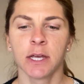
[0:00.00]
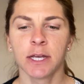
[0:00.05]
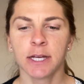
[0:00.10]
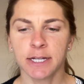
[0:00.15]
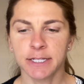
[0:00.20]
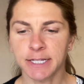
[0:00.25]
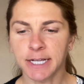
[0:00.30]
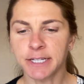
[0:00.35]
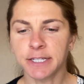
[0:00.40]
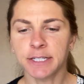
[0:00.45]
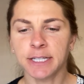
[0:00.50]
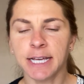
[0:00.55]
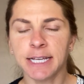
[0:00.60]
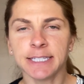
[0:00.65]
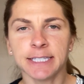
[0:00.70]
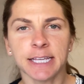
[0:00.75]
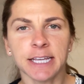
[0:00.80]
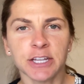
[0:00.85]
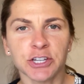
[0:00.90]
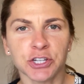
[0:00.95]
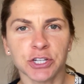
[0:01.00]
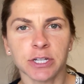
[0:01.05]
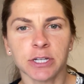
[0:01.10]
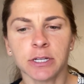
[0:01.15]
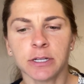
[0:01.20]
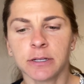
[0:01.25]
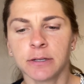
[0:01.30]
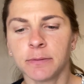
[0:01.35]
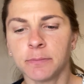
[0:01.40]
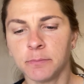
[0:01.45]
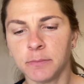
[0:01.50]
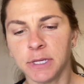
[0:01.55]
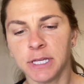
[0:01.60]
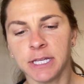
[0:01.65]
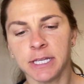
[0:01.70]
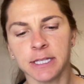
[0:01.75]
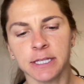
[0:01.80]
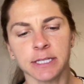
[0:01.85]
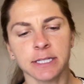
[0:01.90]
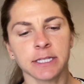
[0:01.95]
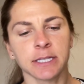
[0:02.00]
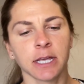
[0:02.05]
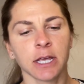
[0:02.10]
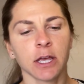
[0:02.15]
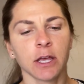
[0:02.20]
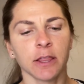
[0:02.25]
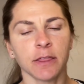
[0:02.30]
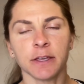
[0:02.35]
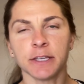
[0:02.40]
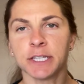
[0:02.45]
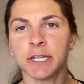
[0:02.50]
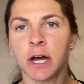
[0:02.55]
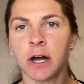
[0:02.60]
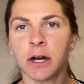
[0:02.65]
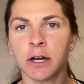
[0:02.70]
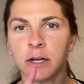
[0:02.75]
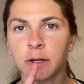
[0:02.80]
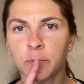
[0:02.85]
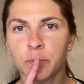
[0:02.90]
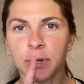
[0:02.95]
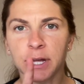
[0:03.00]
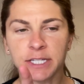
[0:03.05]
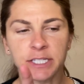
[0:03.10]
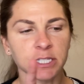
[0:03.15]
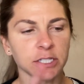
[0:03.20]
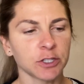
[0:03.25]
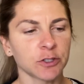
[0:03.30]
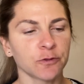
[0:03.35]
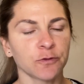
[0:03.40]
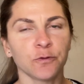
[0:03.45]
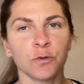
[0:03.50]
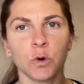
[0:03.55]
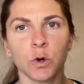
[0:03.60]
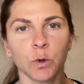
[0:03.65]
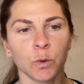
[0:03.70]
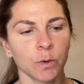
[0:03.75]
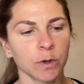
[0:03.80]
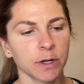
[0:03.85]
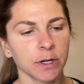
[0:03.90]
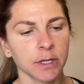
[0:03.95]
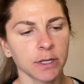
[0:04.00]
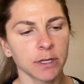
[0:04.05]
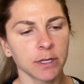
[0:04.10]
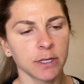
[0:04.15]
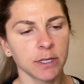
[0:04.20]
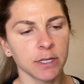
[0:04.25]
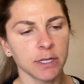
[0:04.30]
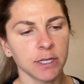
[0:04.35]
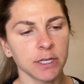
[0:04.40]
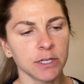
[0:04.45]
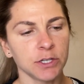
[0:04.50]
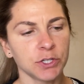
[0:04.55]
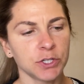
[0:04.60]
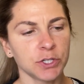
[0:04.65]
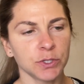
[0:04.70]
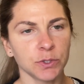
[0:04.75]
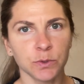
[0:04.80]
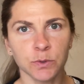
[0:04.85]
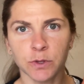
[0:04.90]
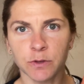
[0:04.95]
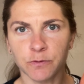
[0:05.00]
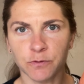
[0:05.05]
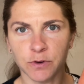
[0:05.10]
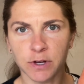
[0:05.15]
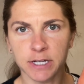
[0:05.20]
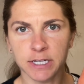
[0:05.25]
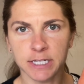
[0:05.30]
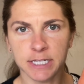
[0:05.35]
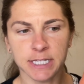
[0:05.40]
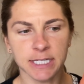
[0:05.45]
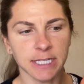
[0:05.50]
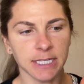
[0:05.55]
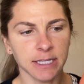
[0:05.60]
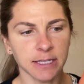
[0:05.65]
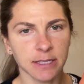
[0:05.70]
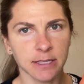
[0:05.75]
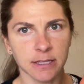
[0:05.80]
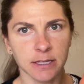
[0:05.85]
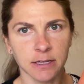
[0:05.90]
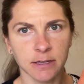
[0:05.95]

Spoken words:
Dentalization means the tongue presses forward into the front teeth